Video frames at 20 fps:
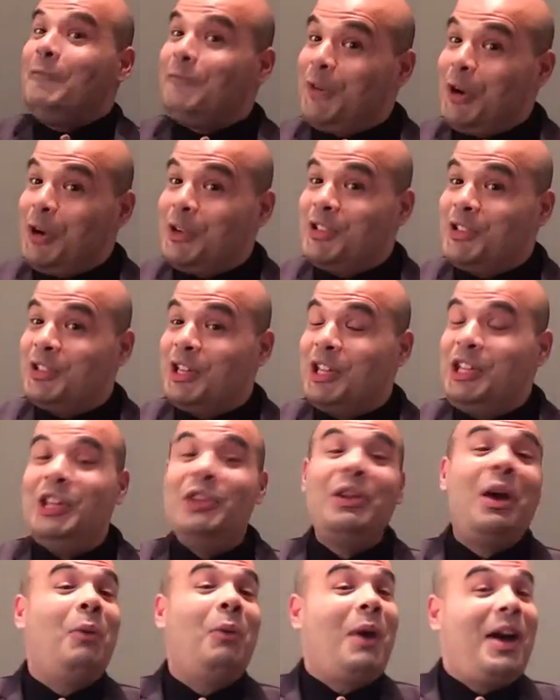First,
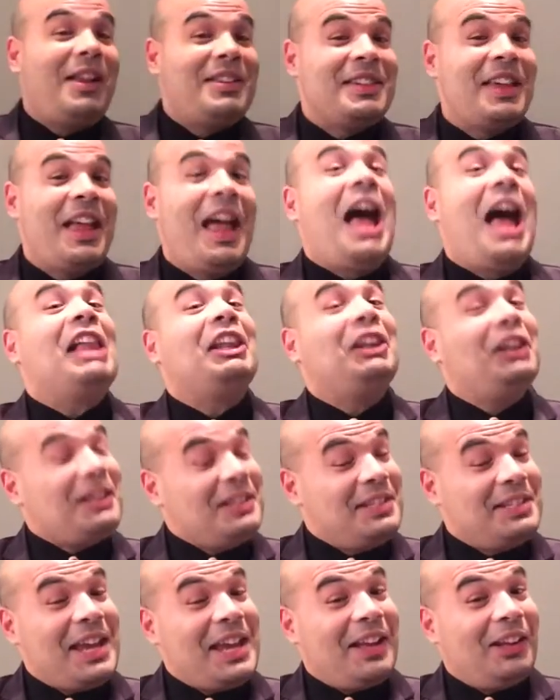you know what?
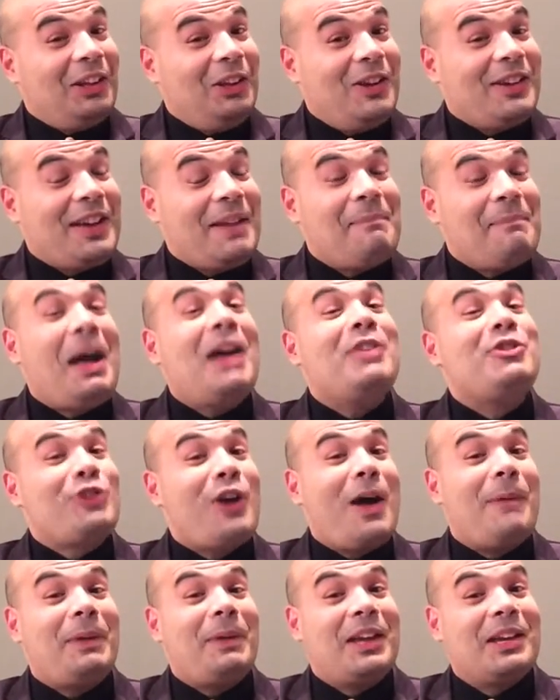Let's take a look at my
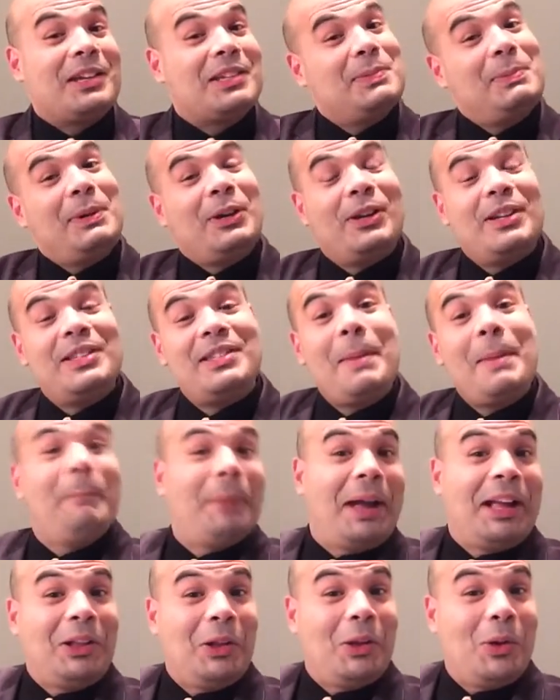shopping experience at
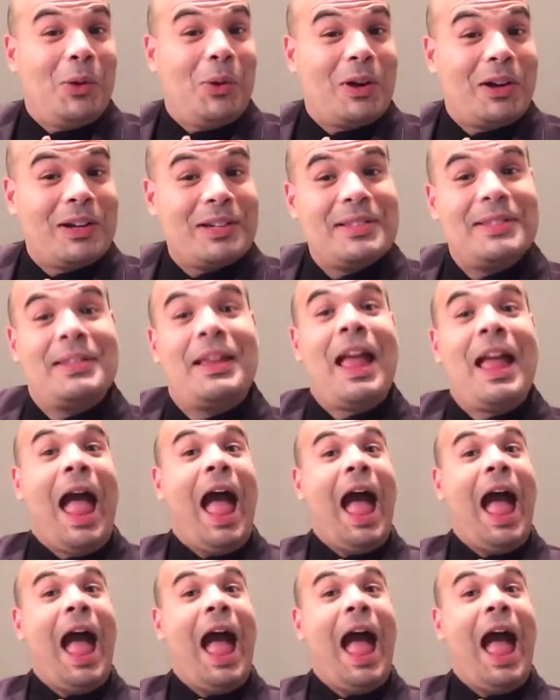Michael Kors.